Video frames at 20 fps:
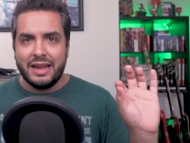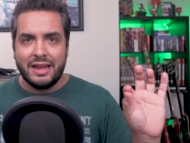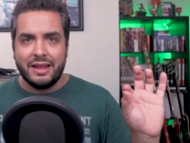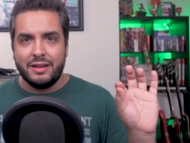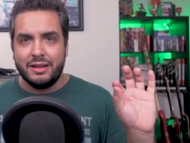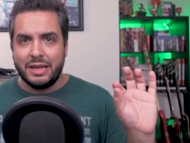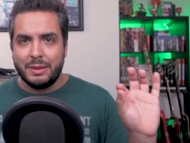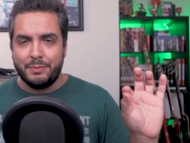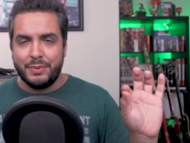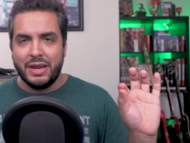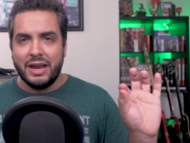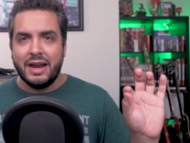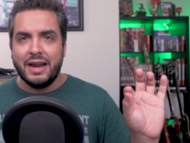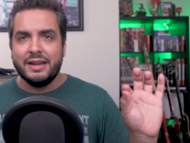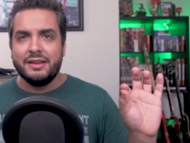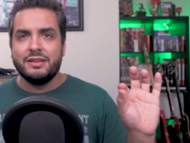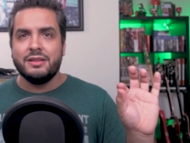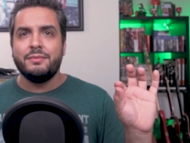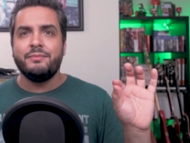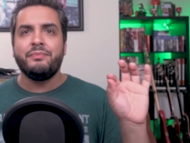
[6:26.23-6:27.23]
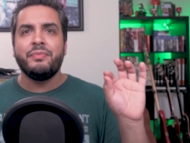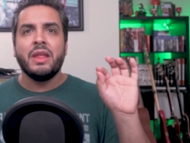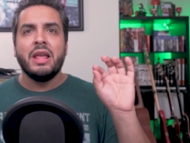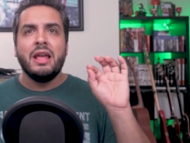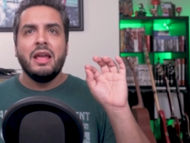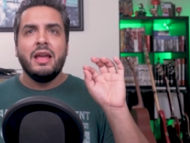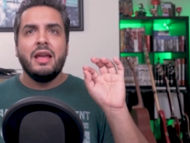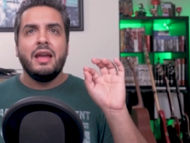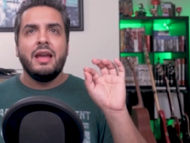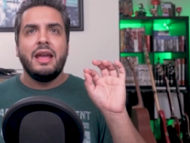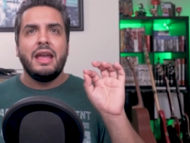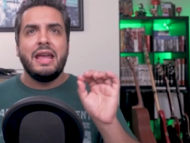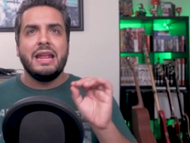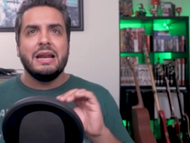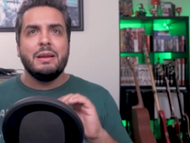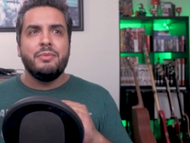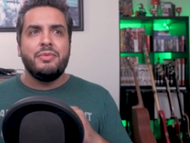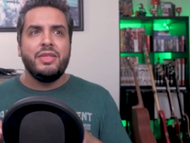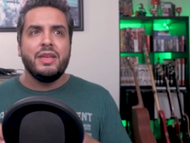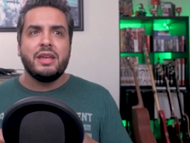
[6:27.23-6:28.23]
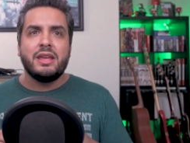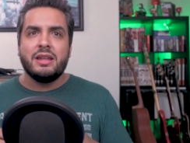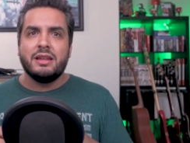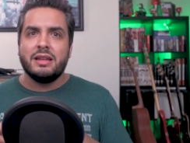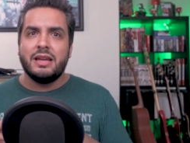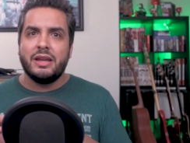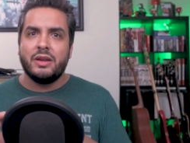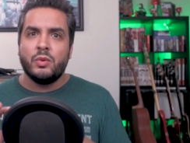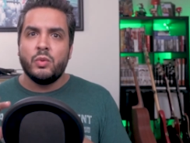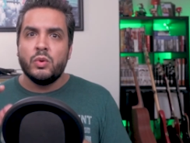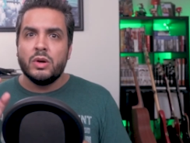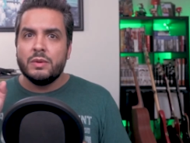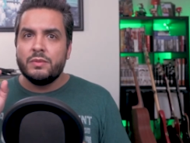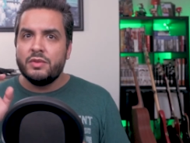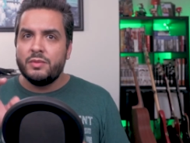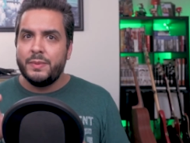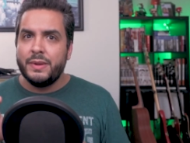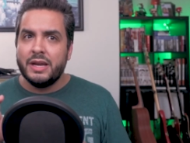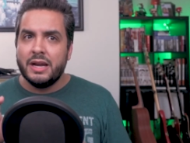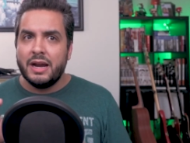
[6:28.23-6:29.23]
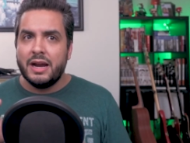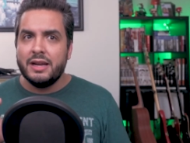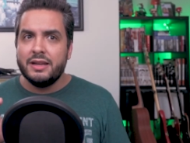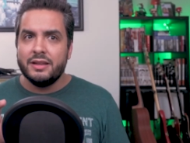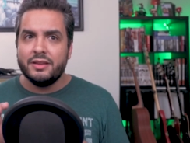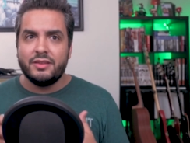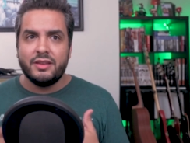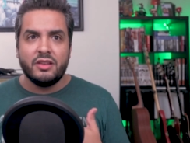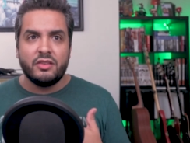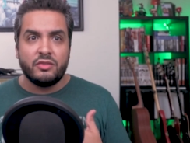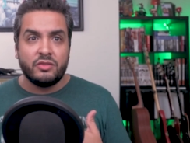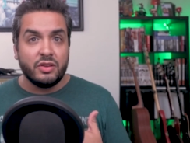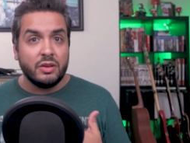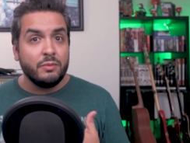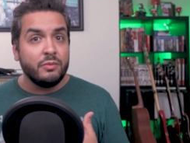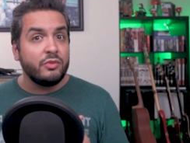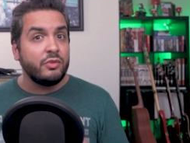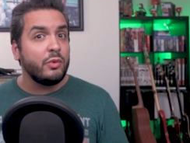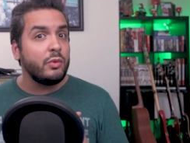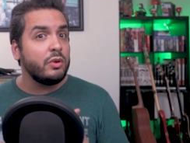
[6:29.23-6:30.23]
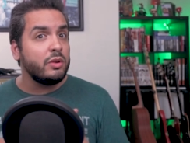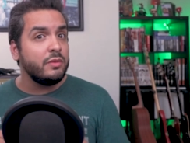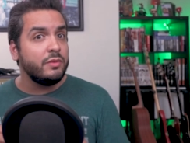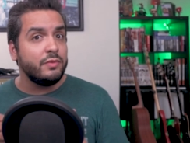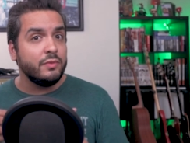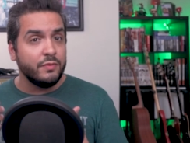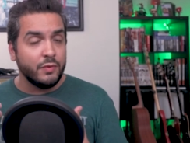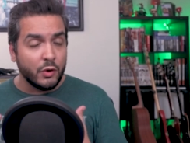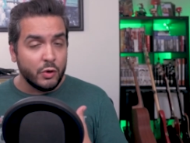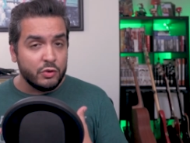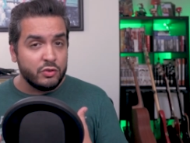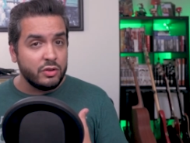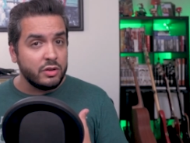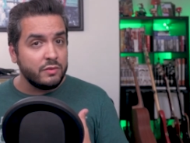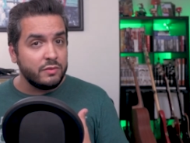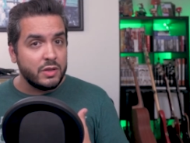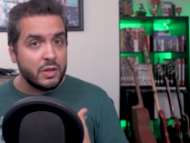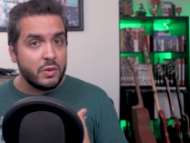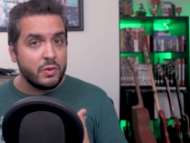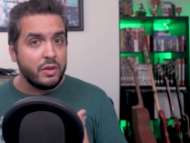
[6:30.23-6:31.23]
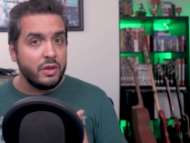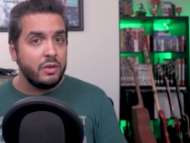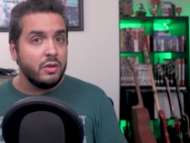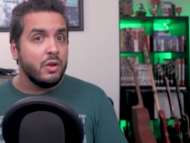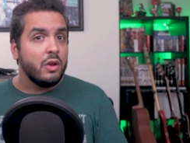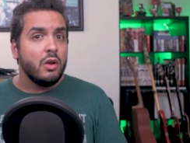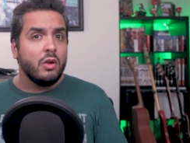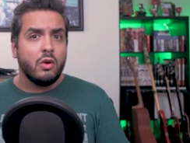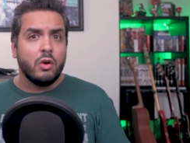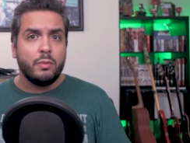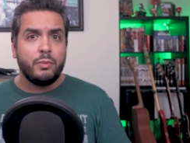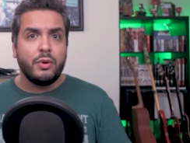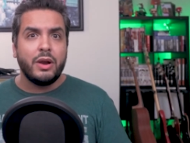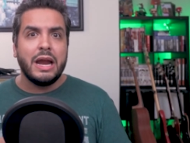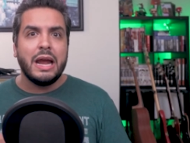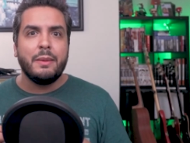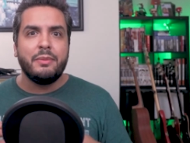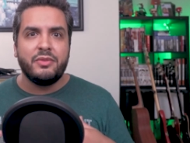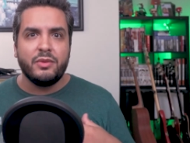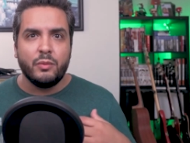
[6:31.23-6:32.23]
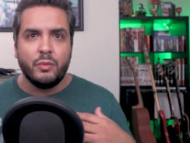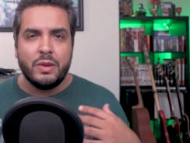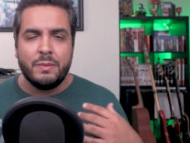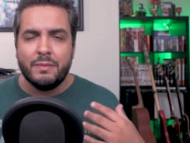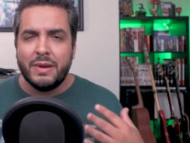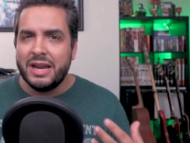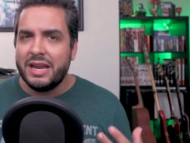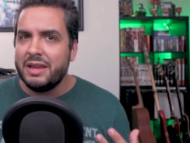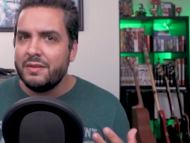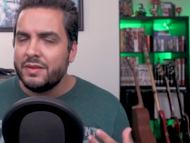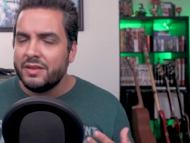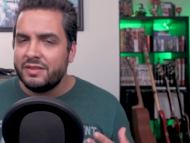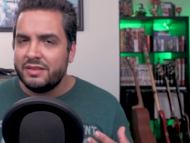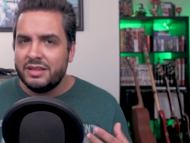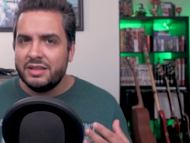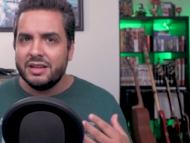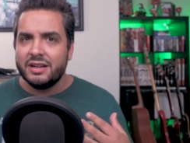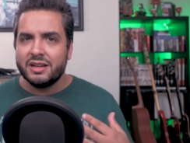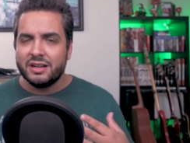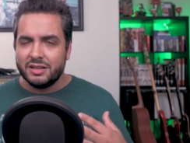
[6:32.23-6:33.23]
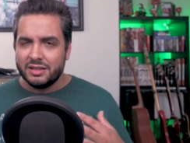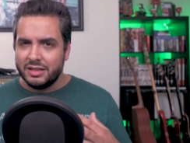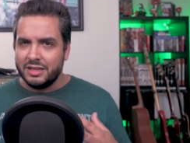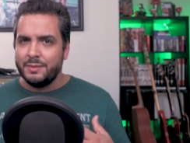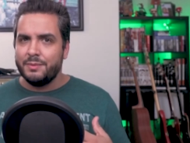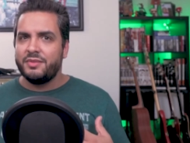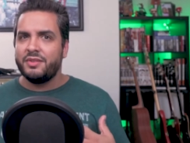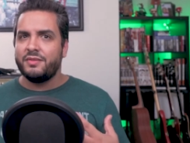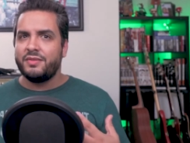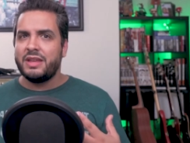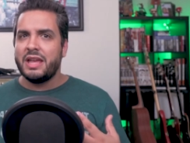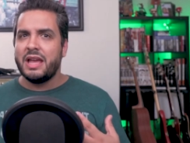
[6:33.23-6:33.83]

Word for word: eh, like behind them. And I'm thinking like whoever's behind this is some sort of version of Loki, or perhaps we might even see a glimpse of